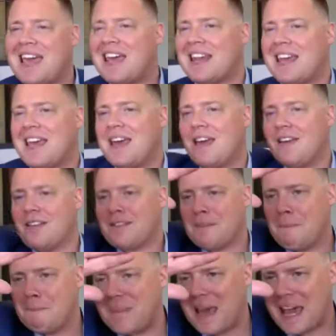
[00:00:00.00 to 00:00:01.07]
It is
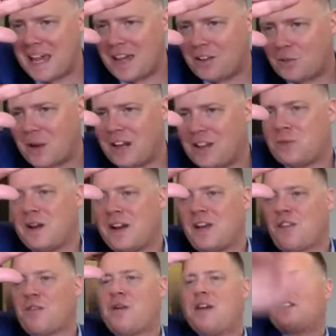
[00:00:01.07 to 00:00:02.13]
May
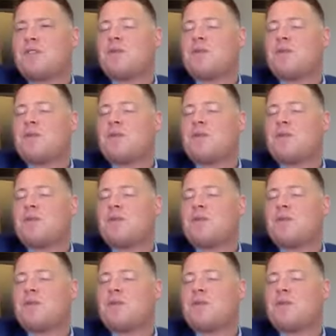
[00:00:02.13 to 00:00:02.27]
2023,